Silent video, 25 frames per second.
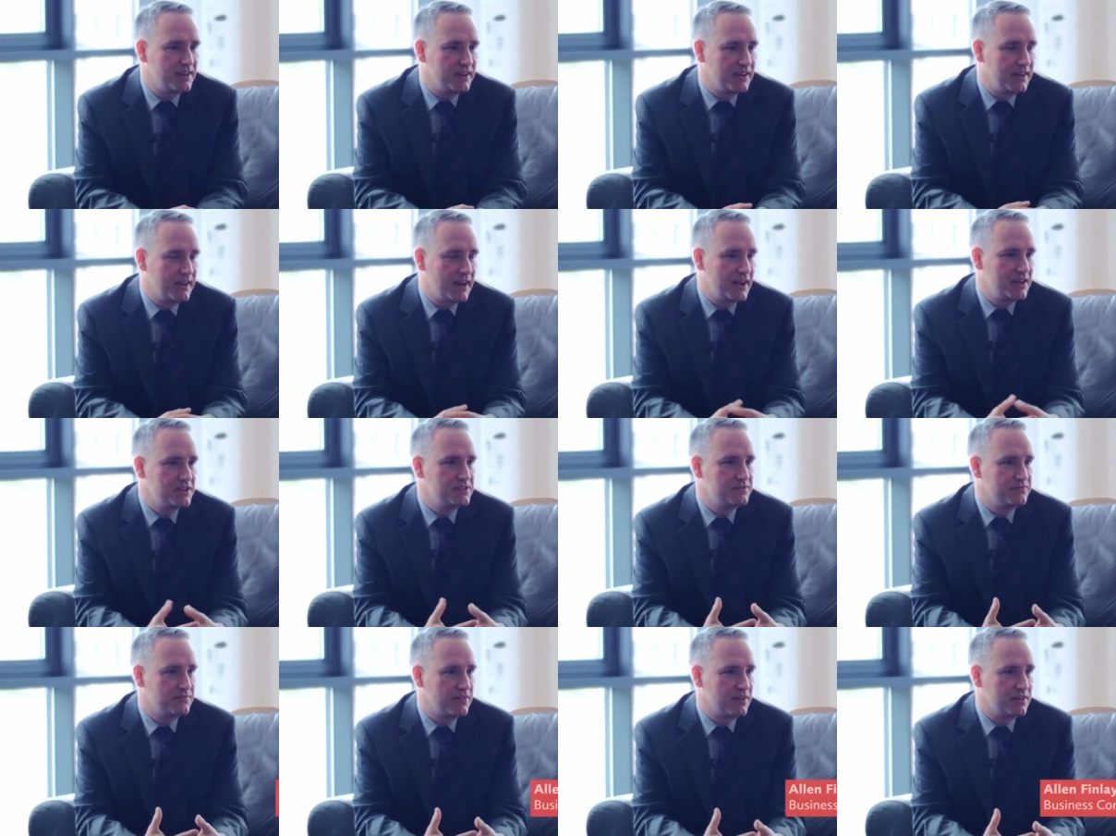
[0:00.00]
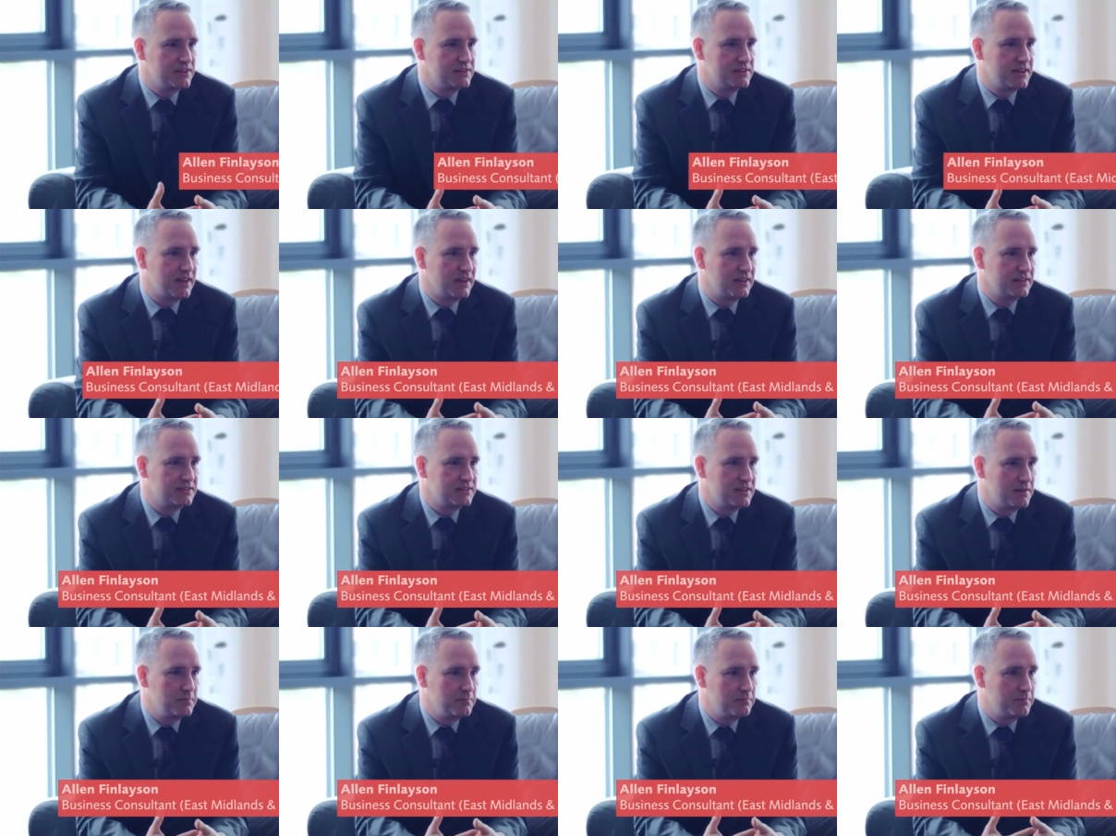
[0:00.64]
engage in
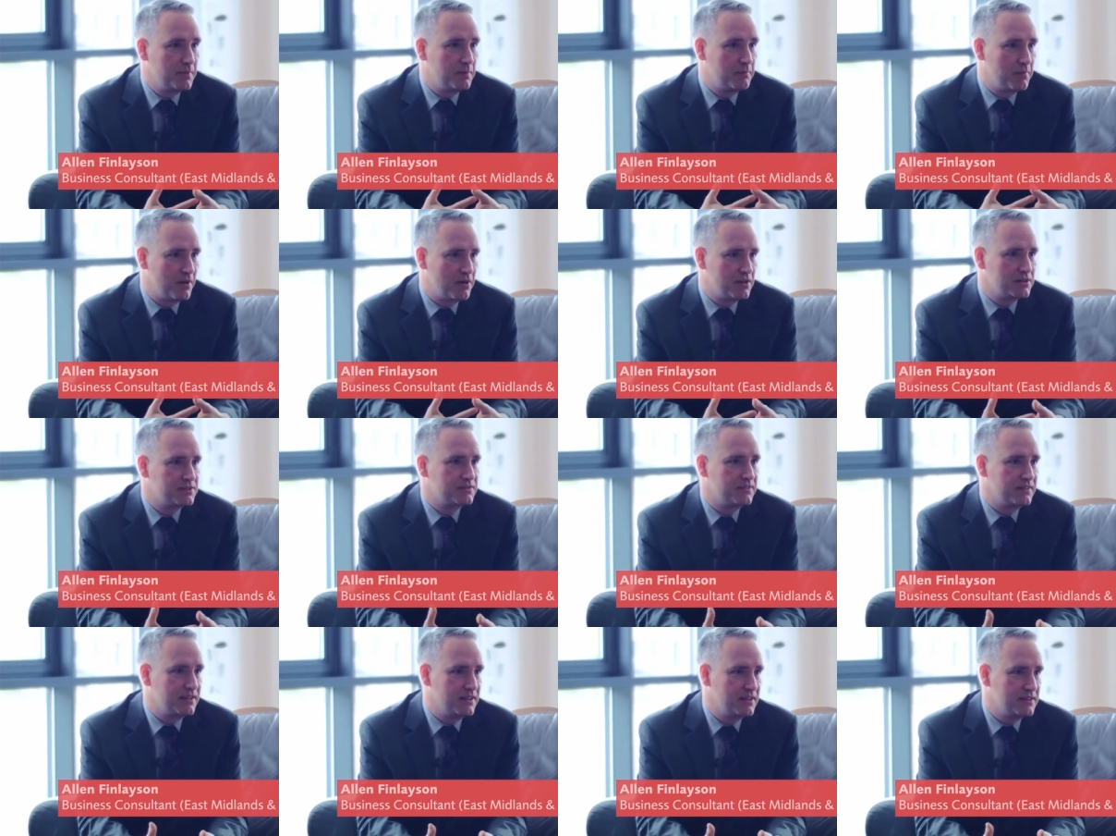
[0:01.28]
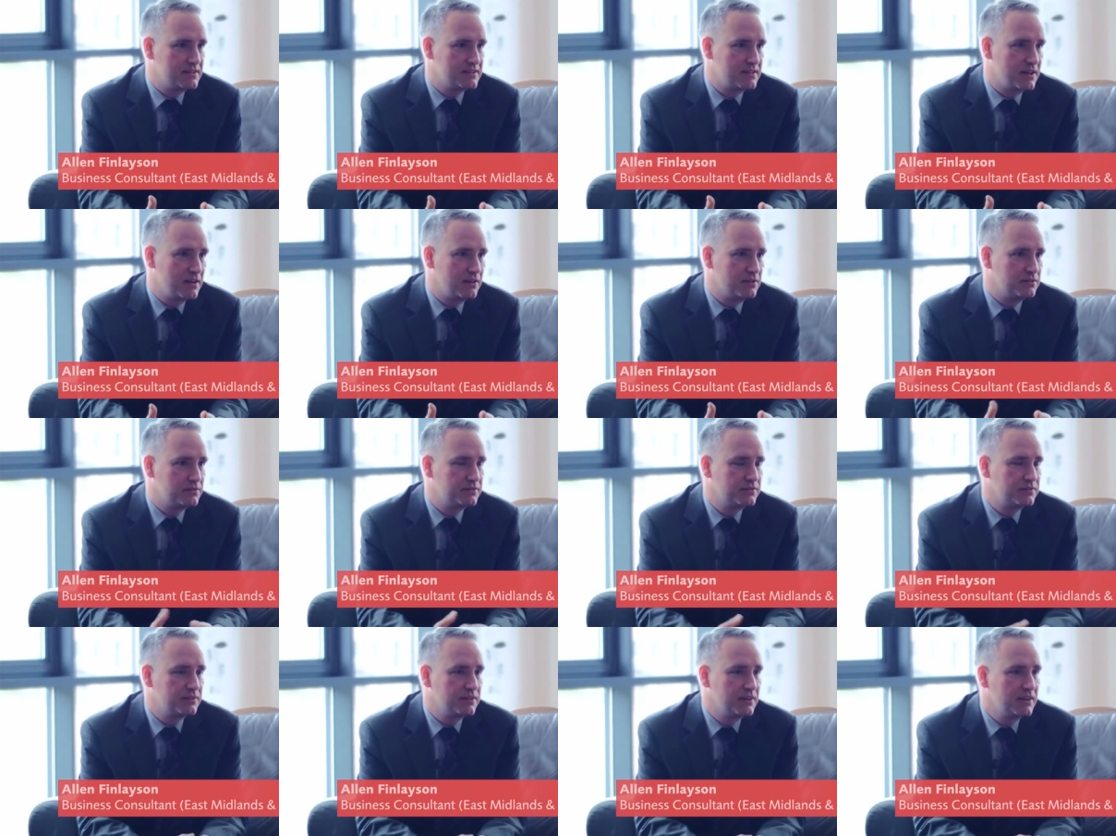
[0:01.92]
Vitality and be part of it
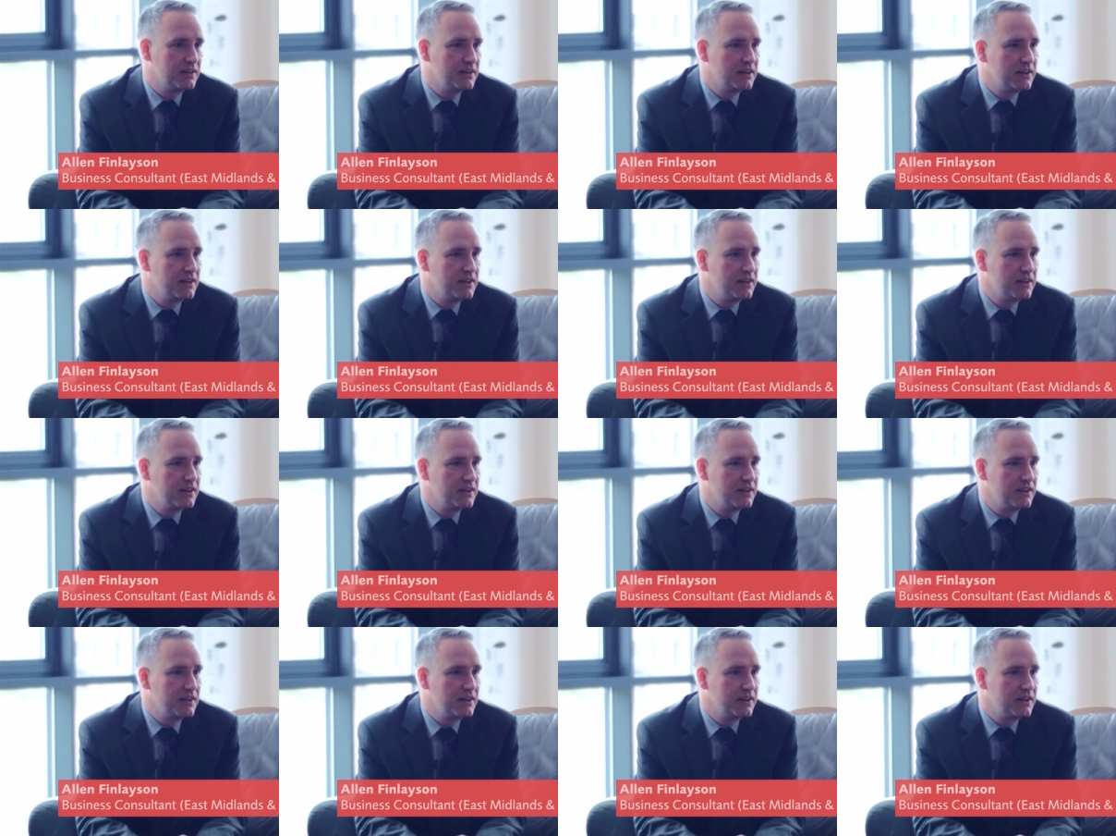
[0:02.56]
yourself,